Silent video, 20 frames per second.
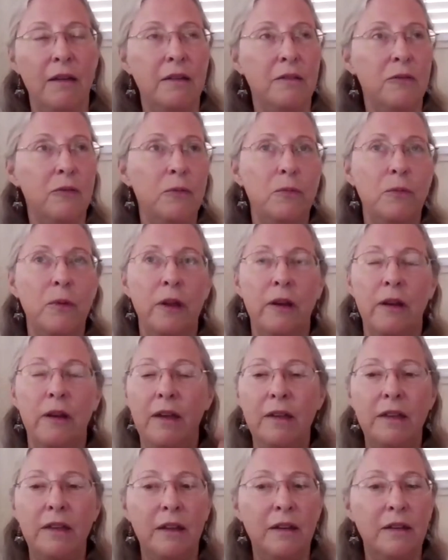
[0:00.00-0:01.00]
When
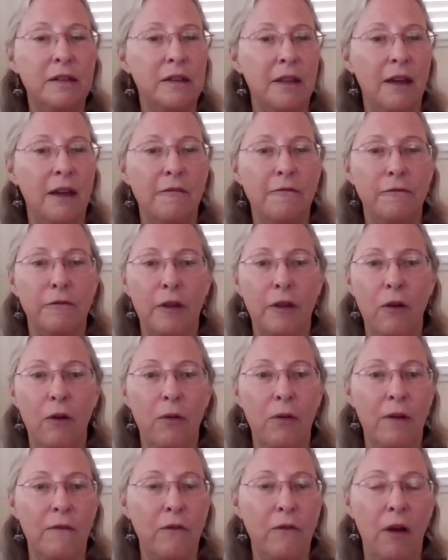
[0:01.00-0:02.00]
I get into that
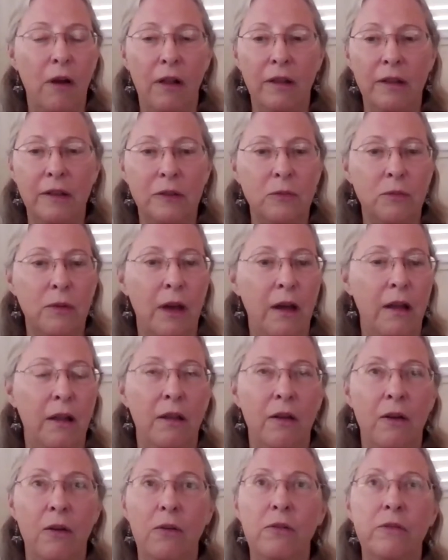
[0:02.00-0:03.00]
flow of all is
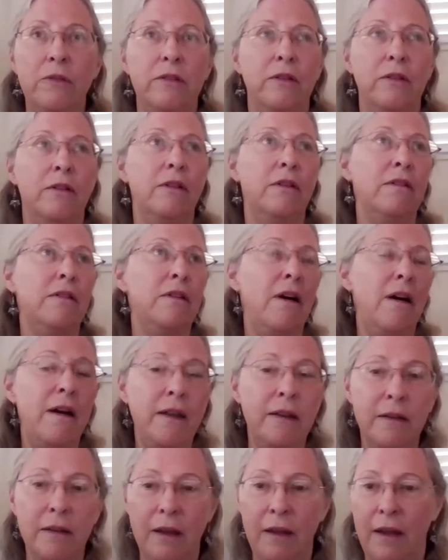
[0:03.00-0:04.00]
well, oh dear
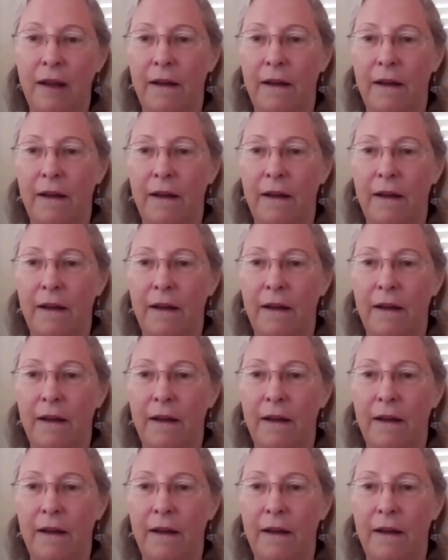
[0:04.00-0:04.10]
God,